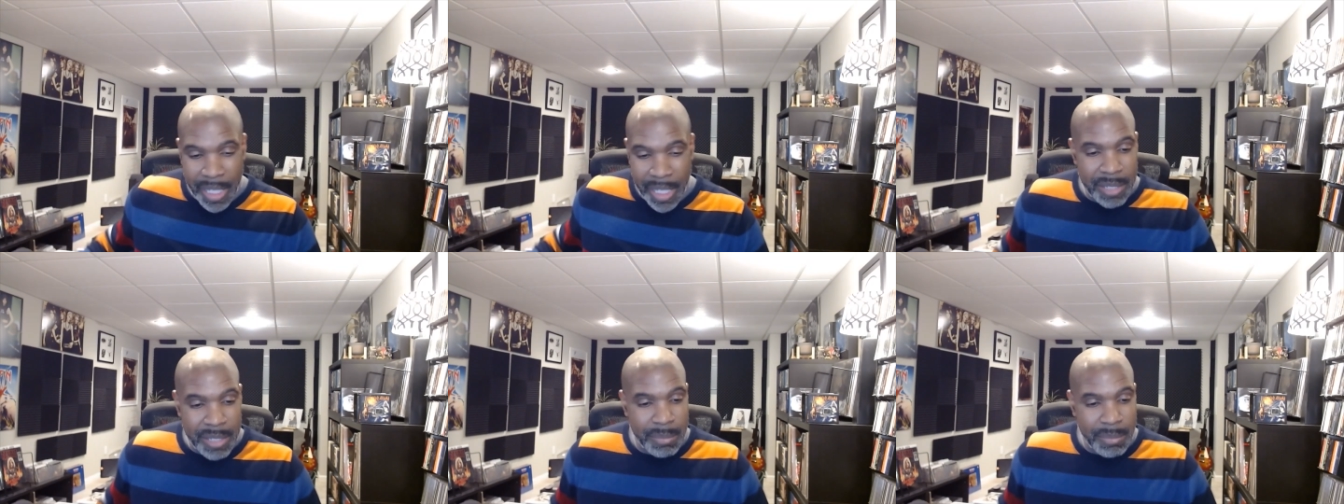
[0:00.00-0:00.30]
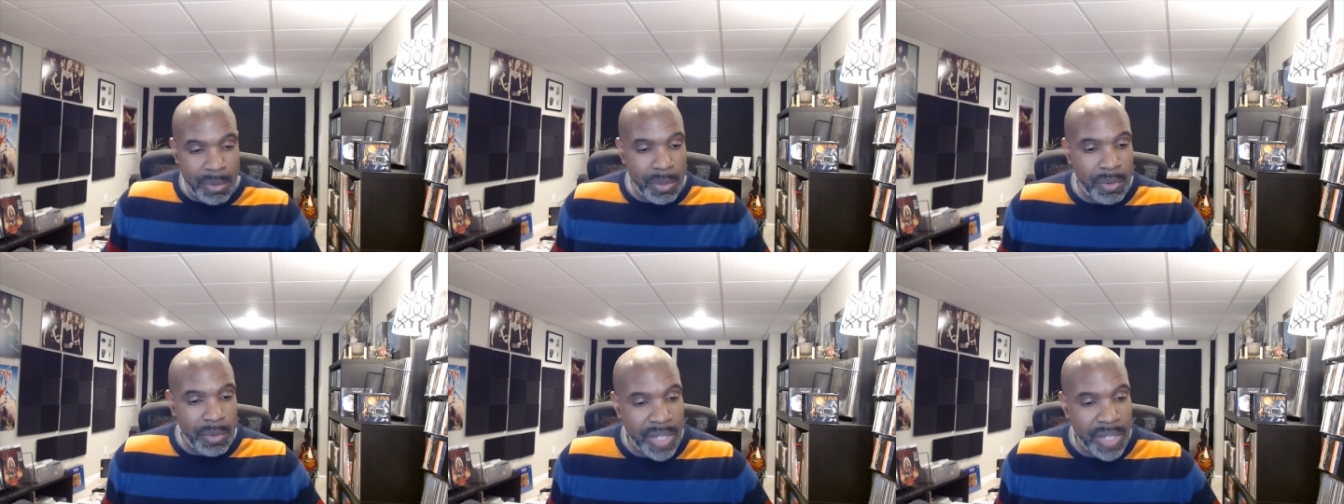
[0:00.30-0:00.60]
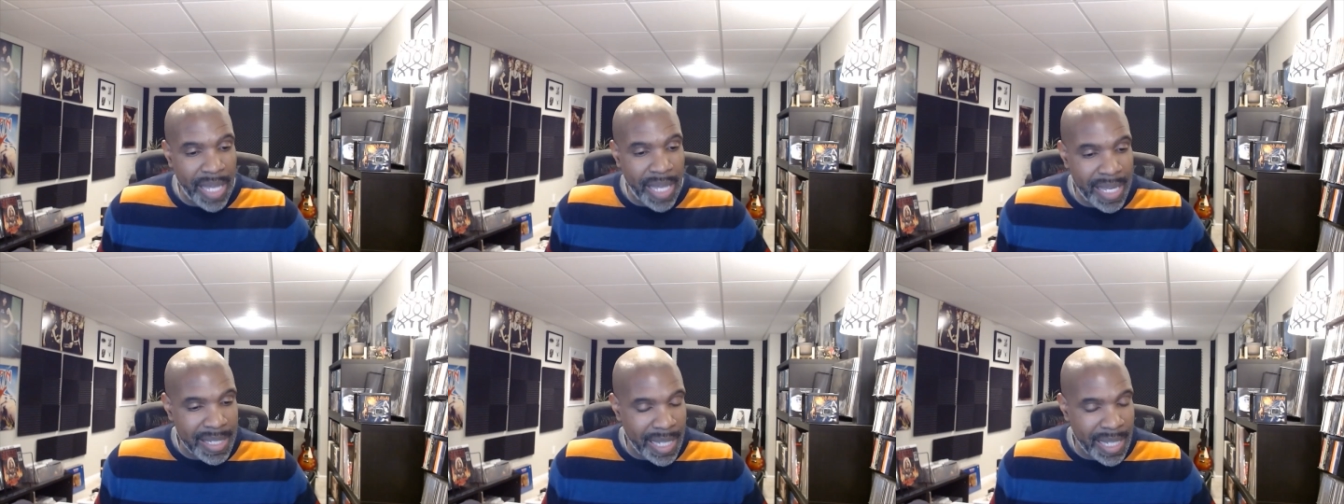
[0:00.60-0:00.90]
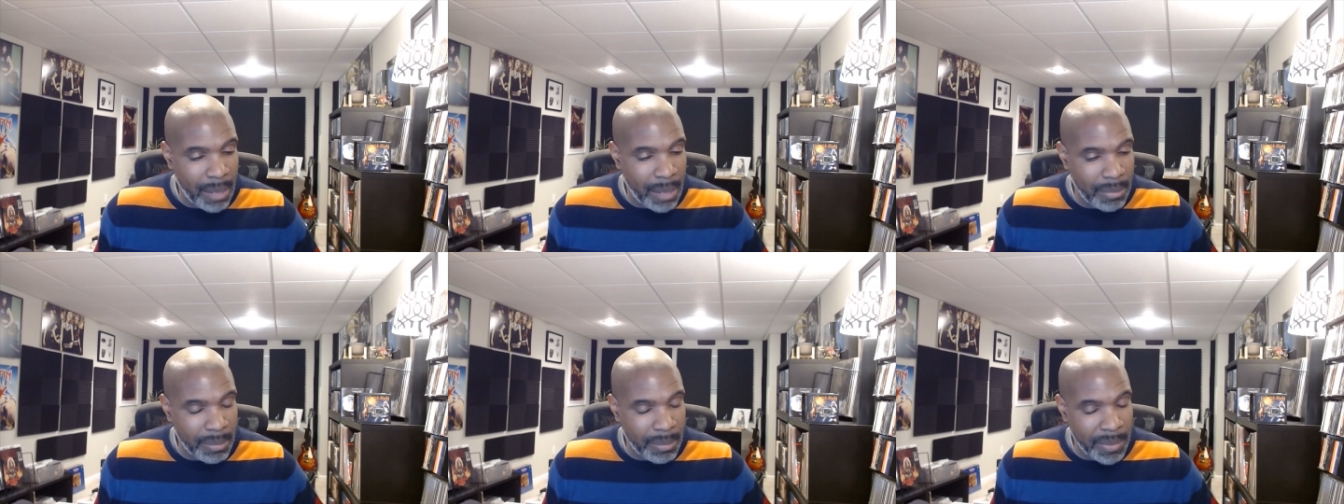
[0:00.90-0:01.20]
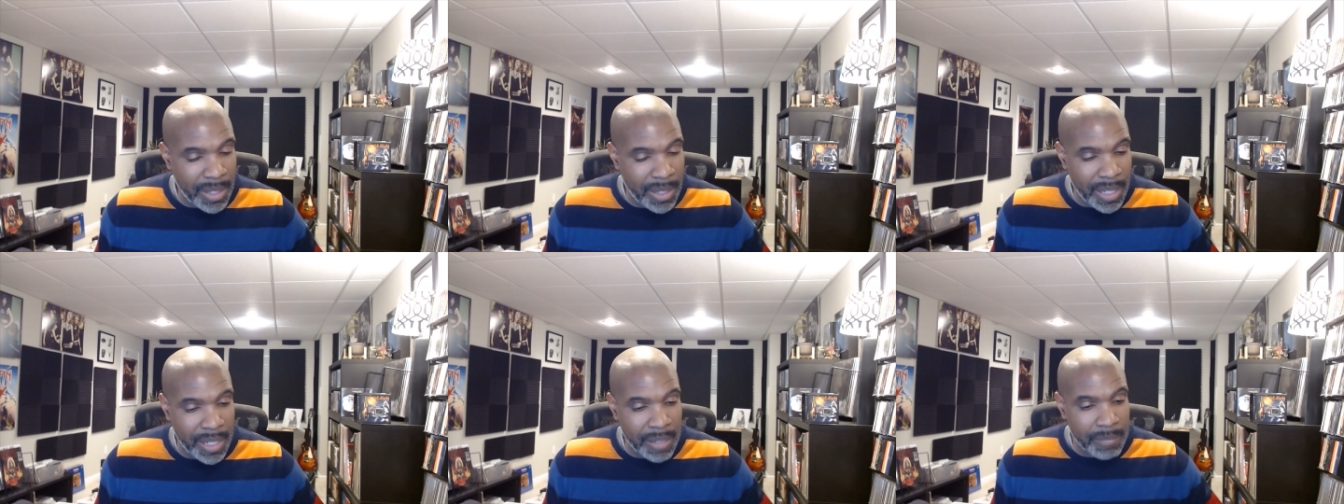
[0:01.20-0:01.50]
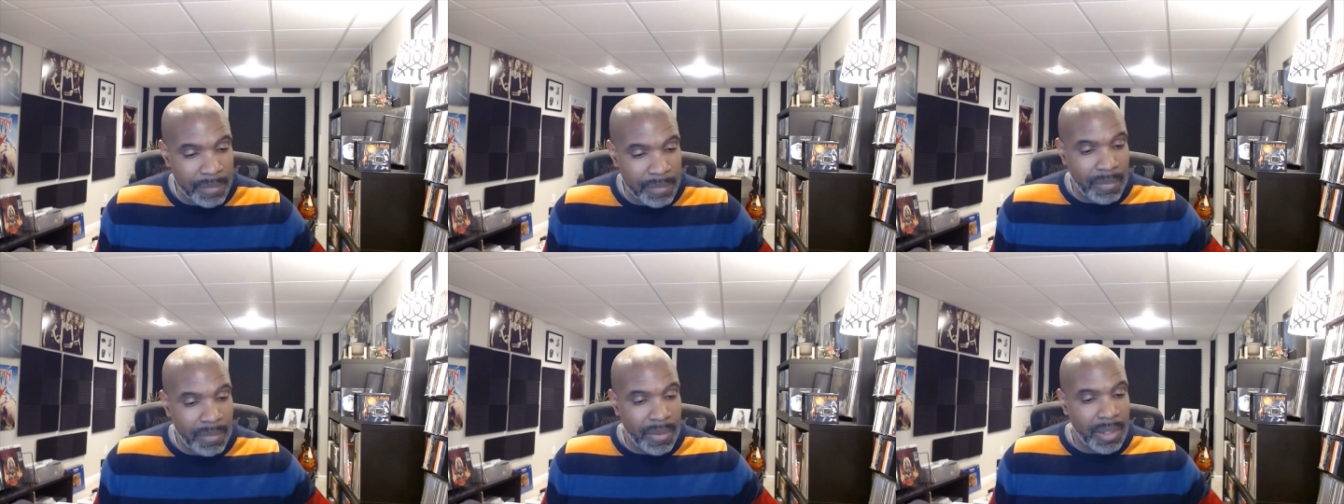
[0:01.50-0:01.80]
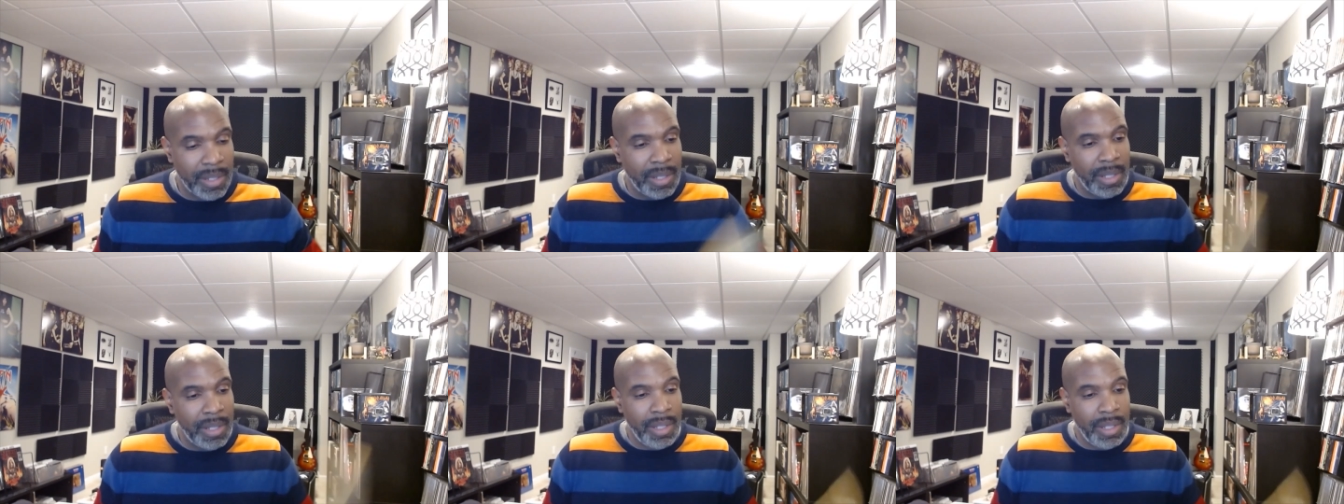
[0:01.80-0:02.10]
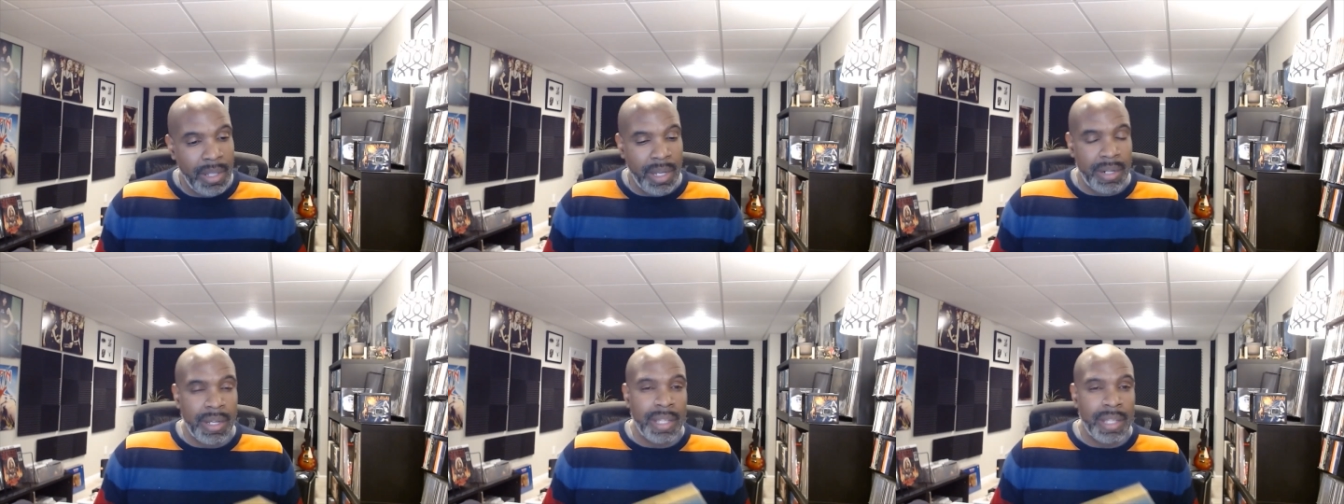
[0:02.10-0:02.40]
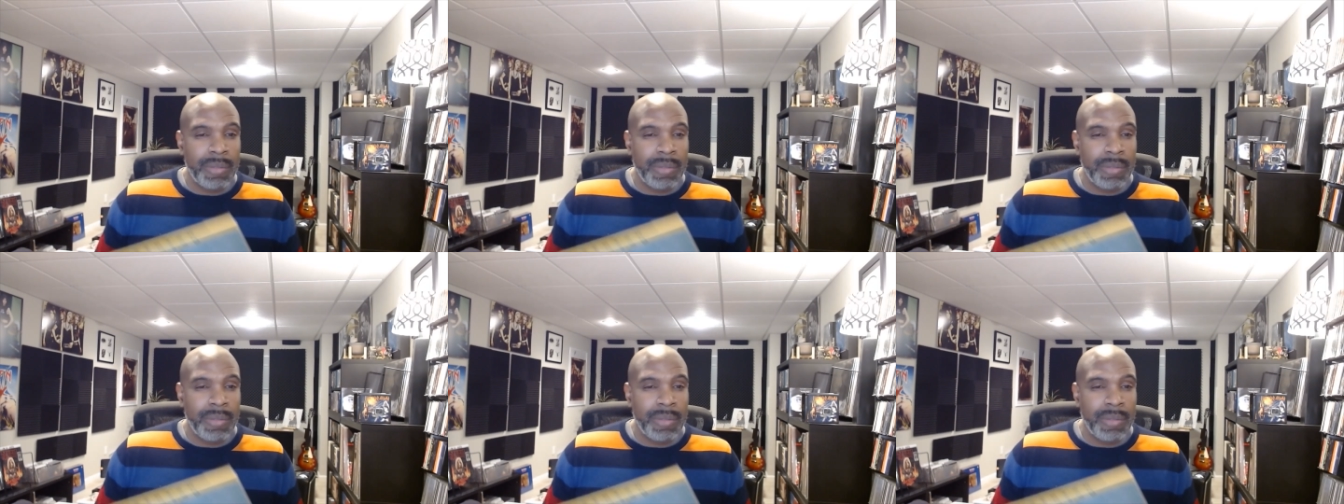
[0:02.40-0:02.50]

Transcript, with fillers: smooth jazz album there. Another